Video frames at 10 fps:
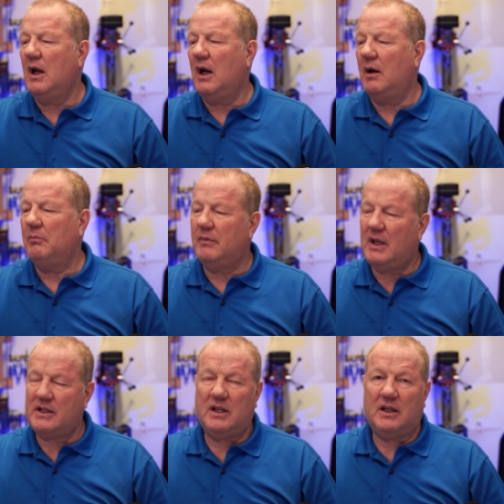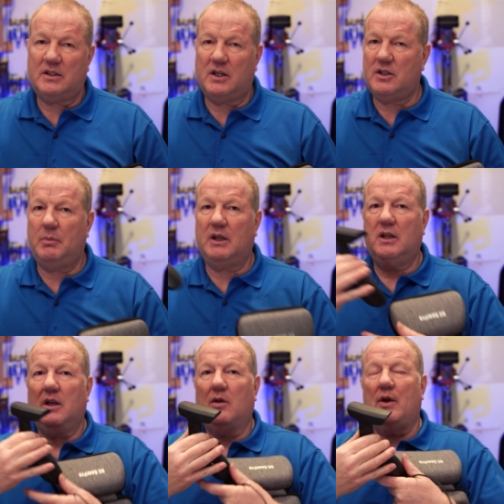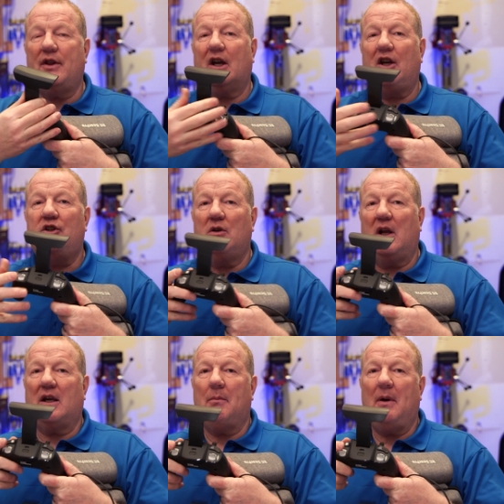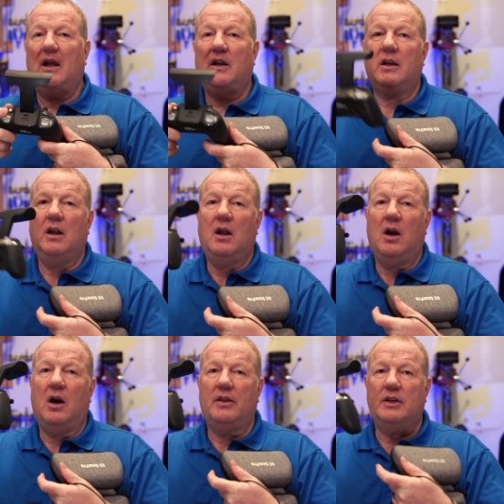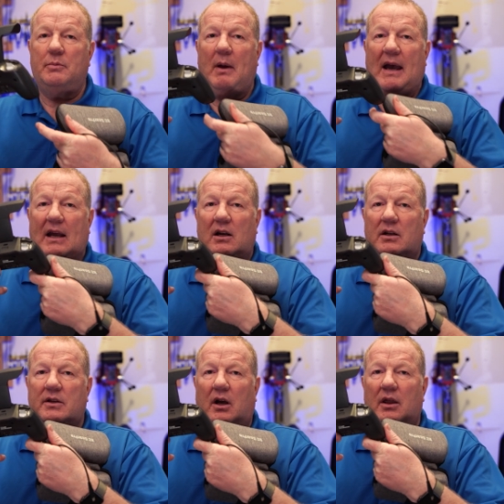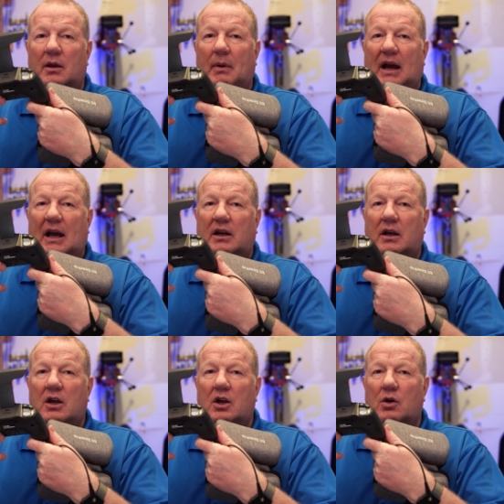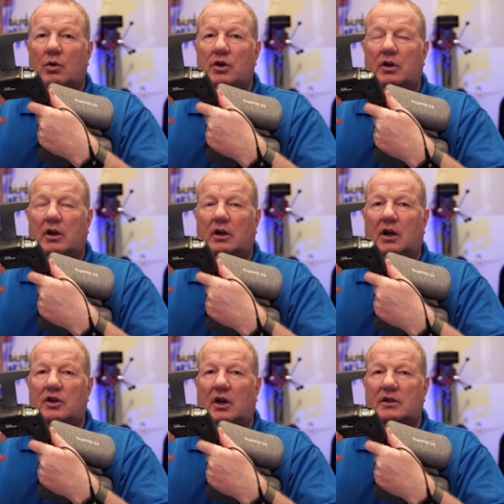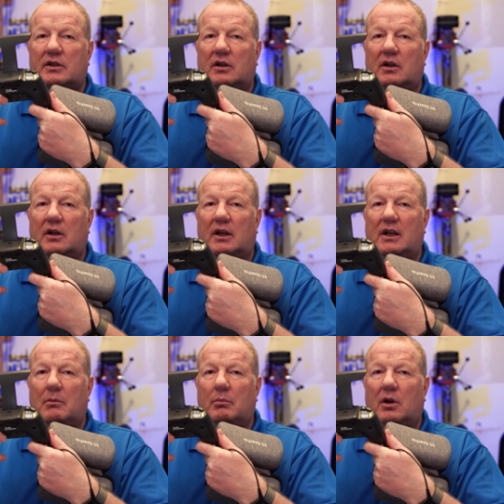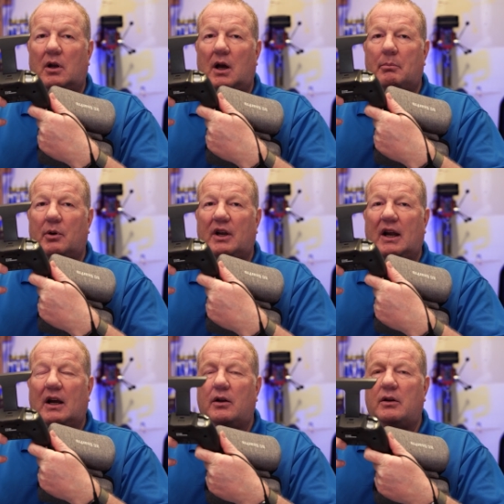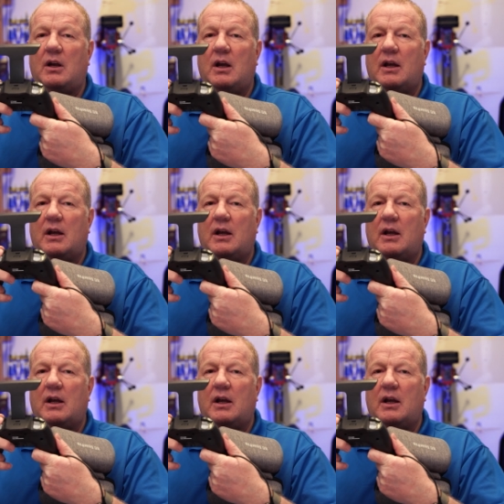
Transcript: That's not such a big deal. One thing I do like about it are these paddles on the back where you can adjust the gimbal up or down.